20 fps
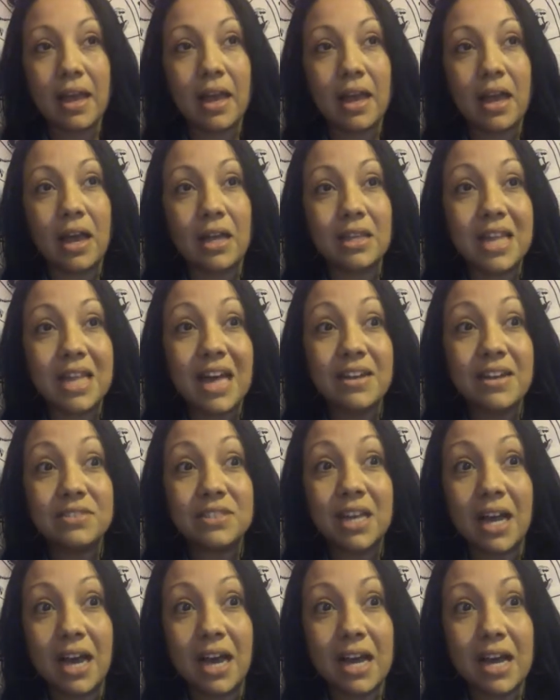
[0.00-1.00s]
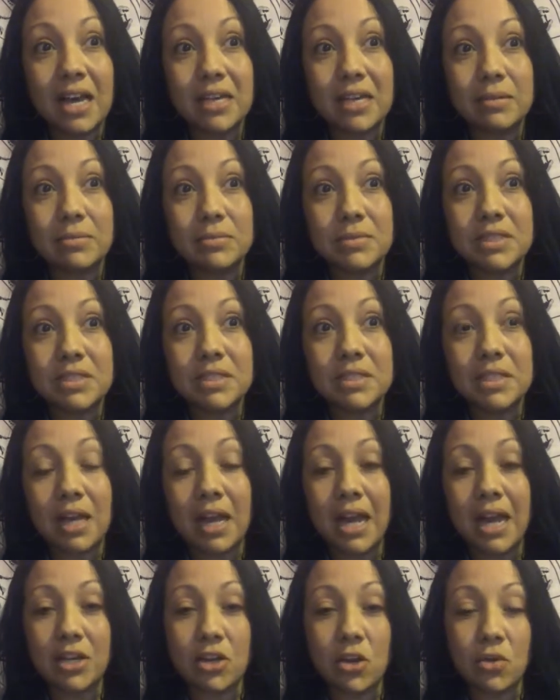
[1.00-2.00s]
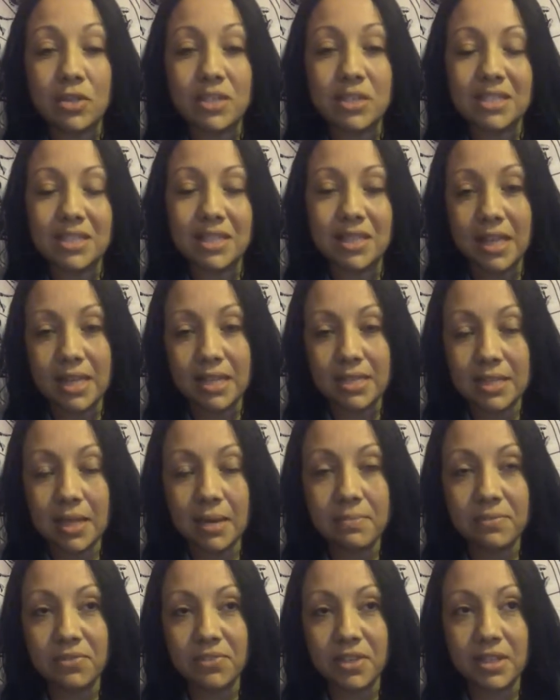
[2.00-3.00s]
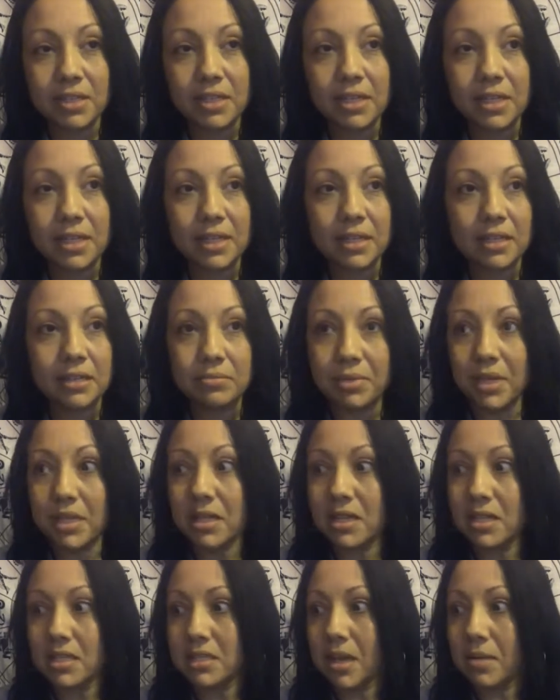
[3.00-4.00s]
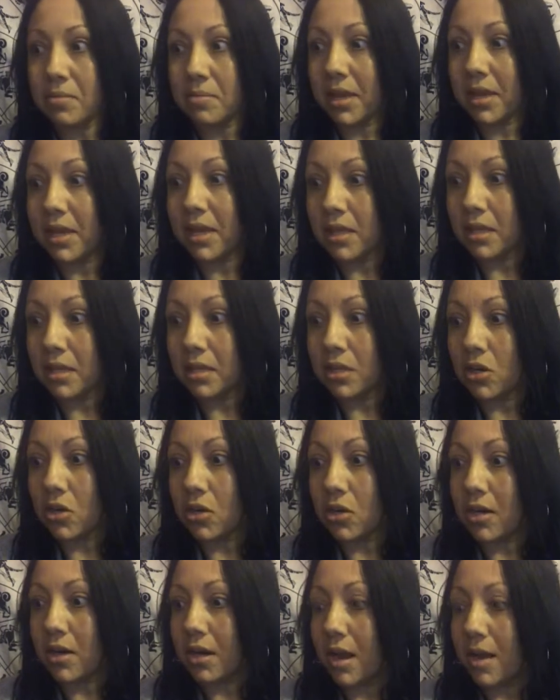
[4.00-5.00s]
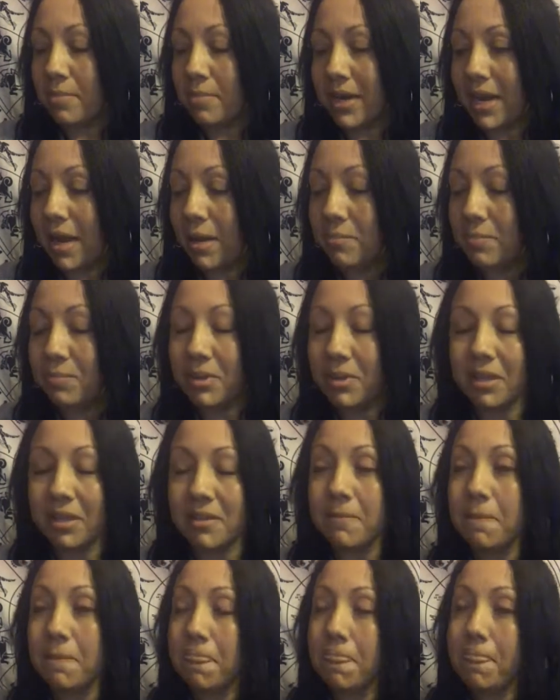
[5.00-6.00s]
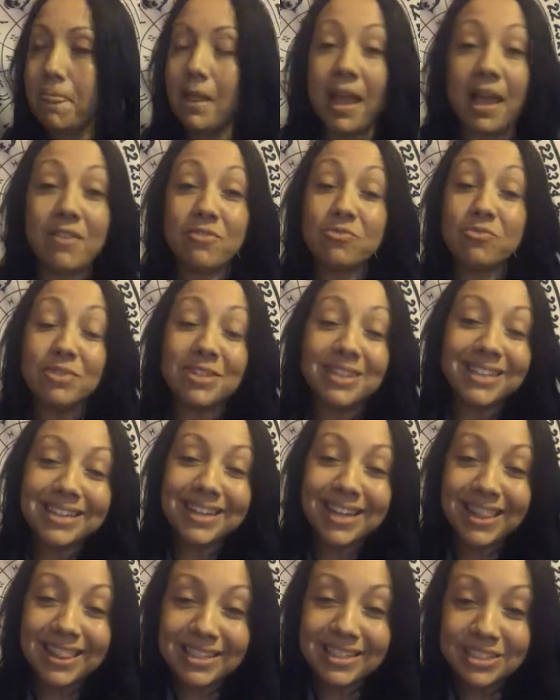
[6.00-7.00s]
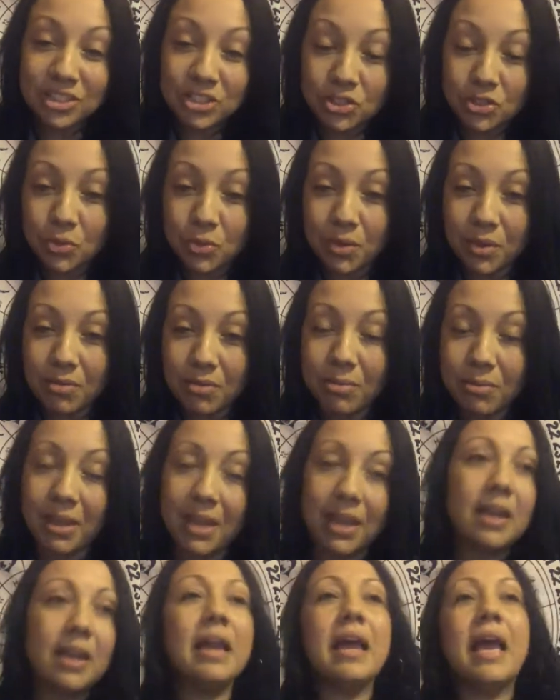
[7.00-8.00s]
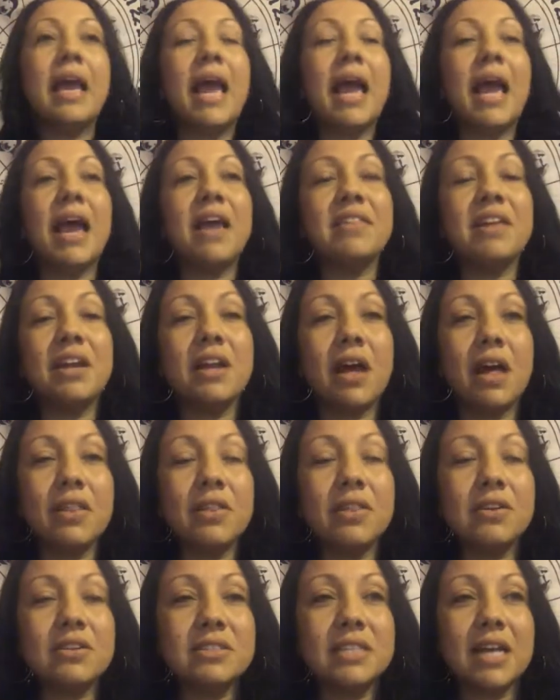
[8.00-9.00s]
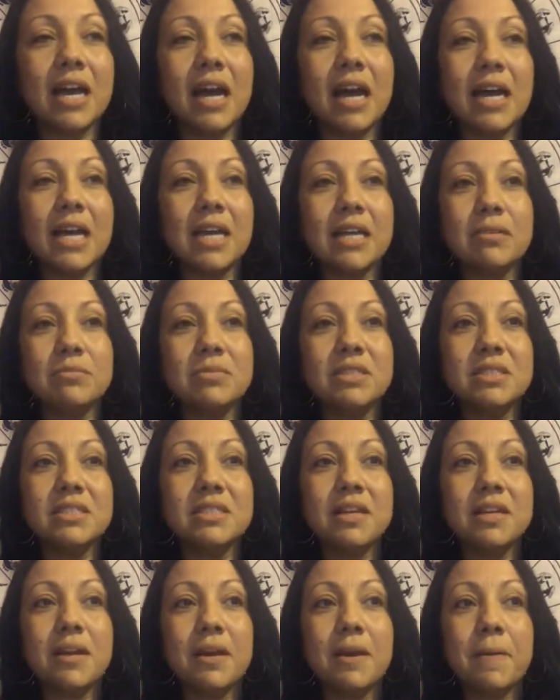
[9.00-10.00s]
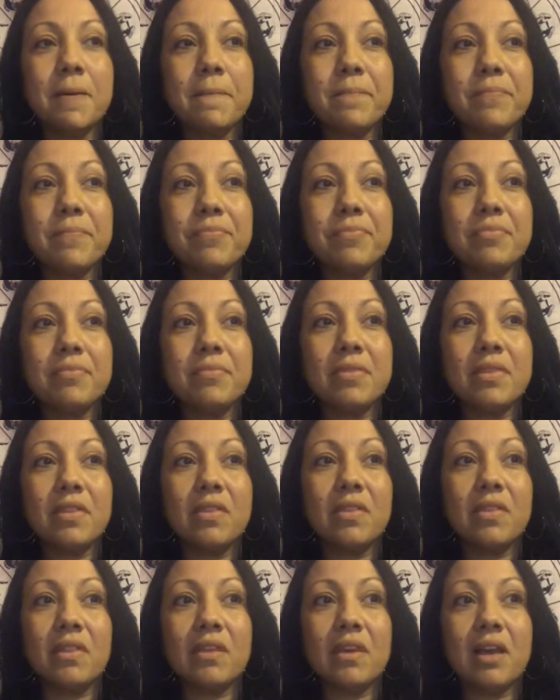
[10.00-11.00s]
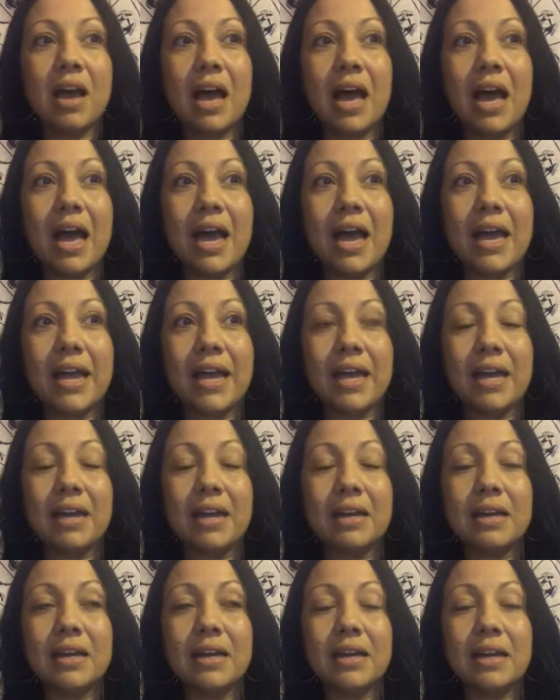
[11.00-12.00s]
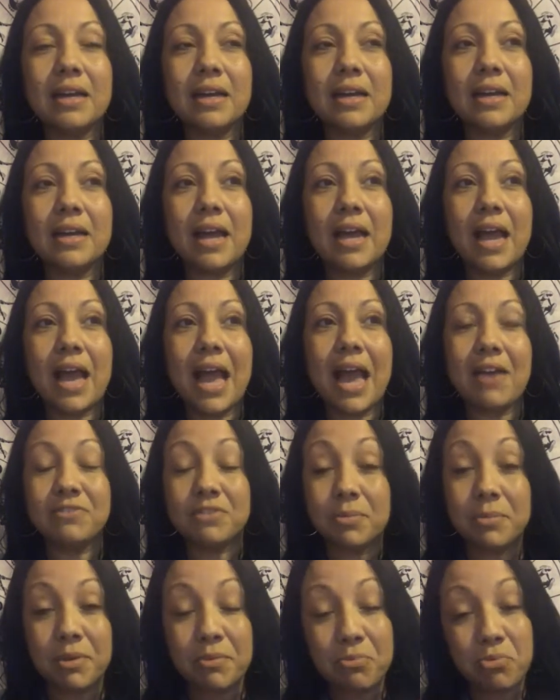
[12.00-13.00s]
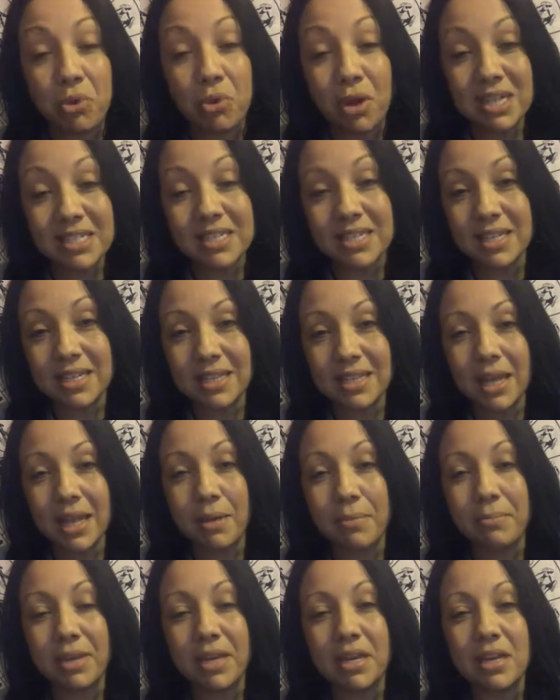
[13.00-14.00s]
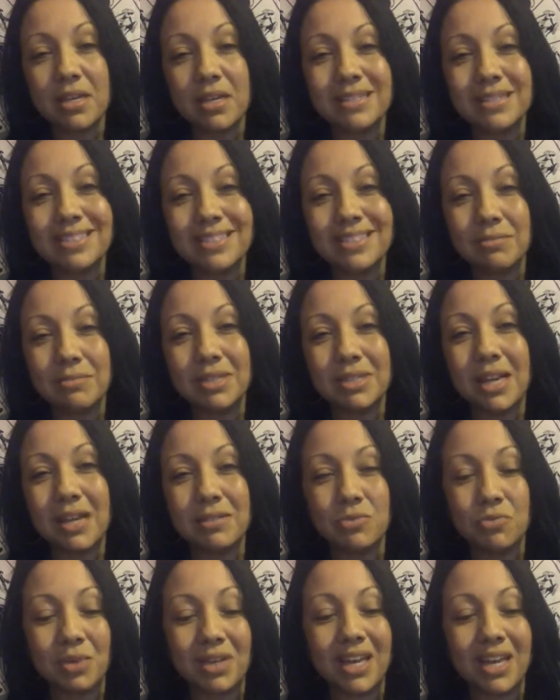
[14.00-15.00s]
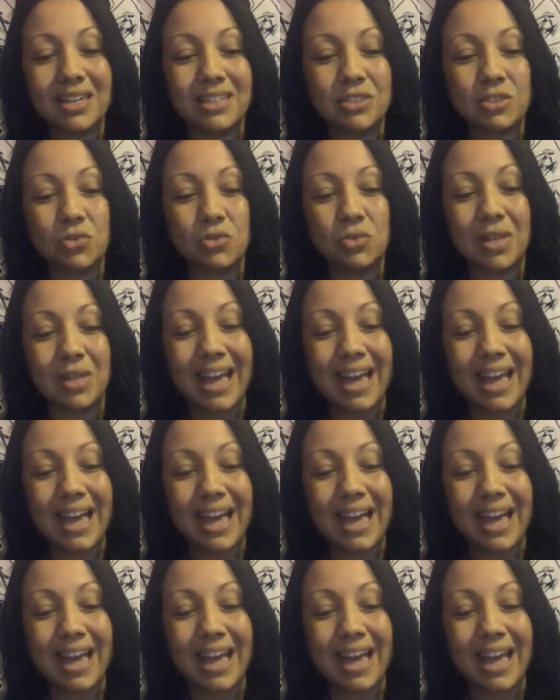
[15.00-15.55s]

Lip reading: A lot of times I notice the things I'm feeling because I'm a healer and I'm an empath have really nothing to do with me. And then other times I have to be present in them because sometimes we get into the